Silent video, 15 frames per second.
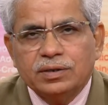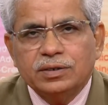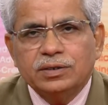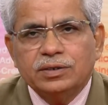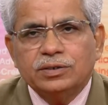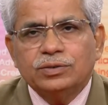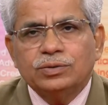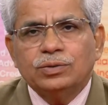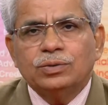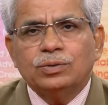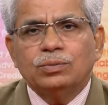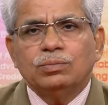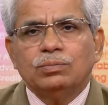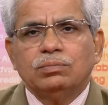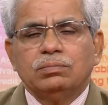So
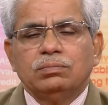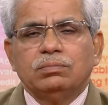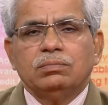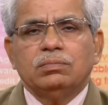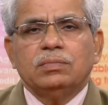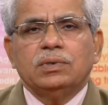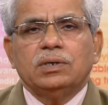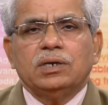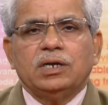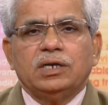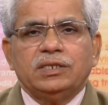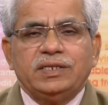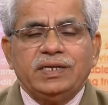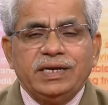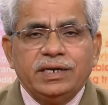
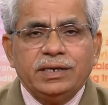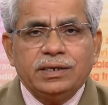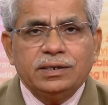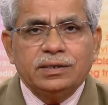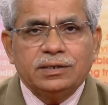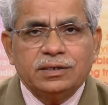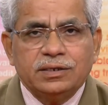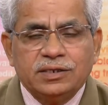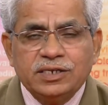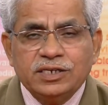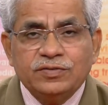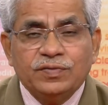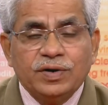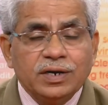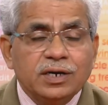these
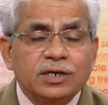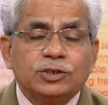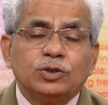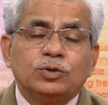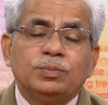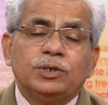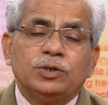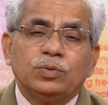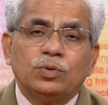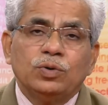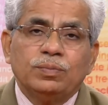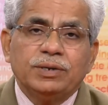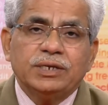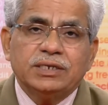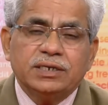workers should be told
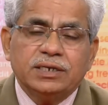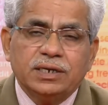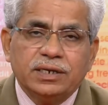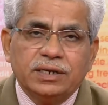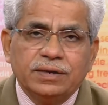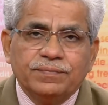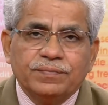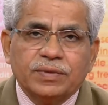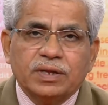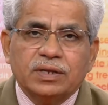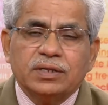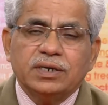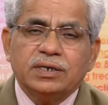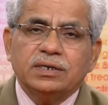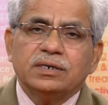basically
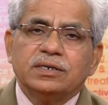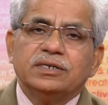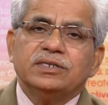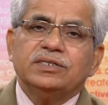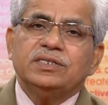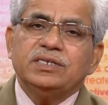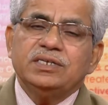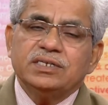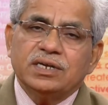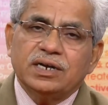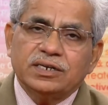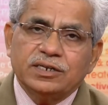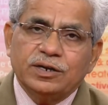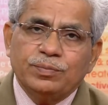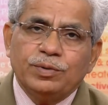that these are
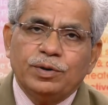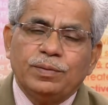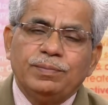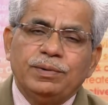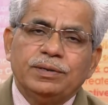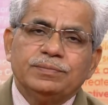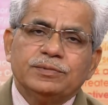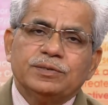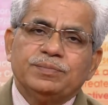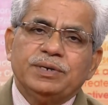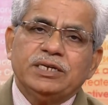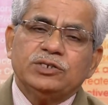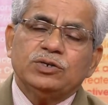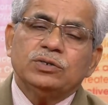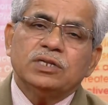the problems
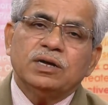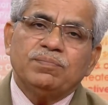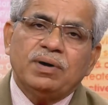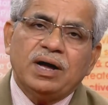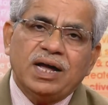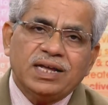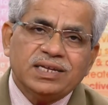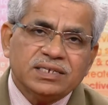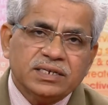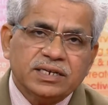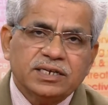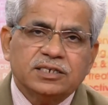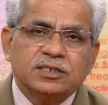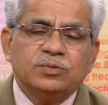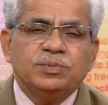based on the past
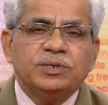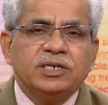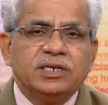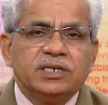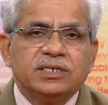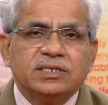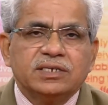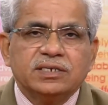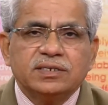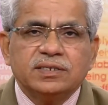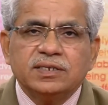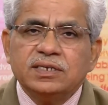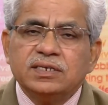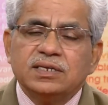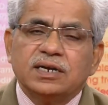experiences.
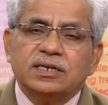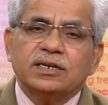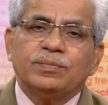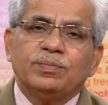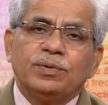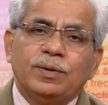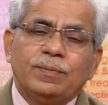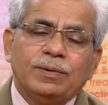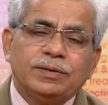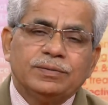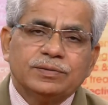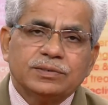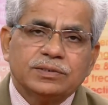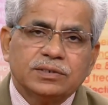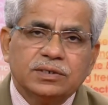These are the
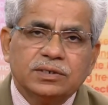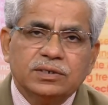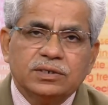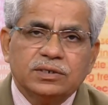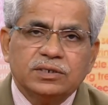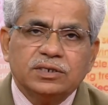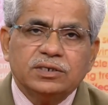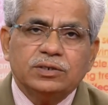problems that